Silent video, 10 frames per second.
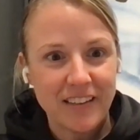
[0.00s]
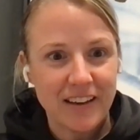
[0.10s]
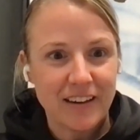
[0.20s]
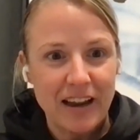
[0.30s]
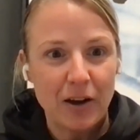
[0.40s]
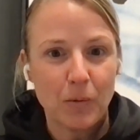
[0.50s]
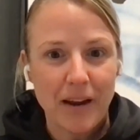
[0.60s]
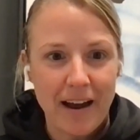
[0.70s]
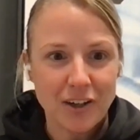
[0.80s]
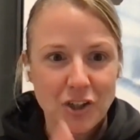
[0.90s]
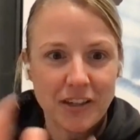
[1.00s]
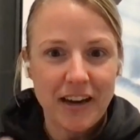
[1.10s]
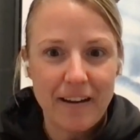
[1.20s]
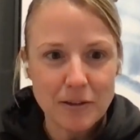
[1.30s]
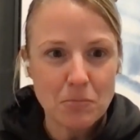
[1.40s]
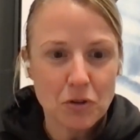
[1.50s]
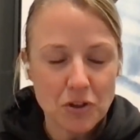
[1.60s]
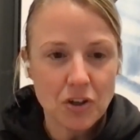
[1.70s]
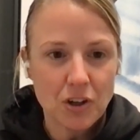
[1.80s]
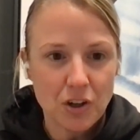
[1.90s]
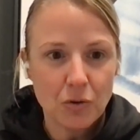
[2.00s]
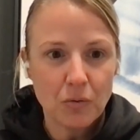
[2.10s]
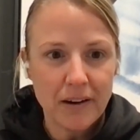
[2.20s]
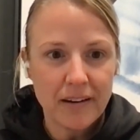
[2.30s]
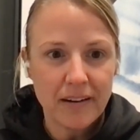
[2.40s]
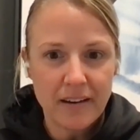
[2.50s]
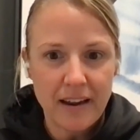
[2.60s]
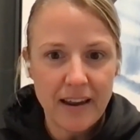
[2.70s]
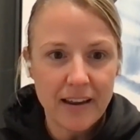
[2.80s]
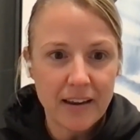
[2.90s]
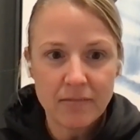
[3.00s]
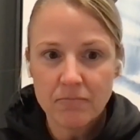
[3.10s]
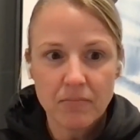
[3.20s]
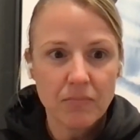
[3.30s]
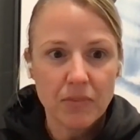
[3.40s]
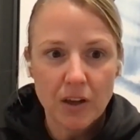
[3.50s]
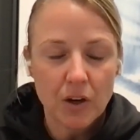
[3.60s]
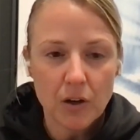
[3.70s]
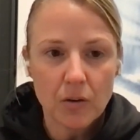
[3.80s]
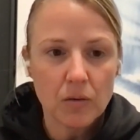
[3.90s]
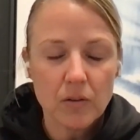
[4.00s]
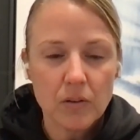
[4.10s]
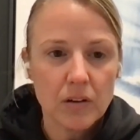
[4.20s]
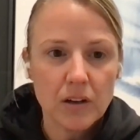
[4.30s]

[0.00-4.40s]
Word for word: Like now we actually have to put you in a, you know,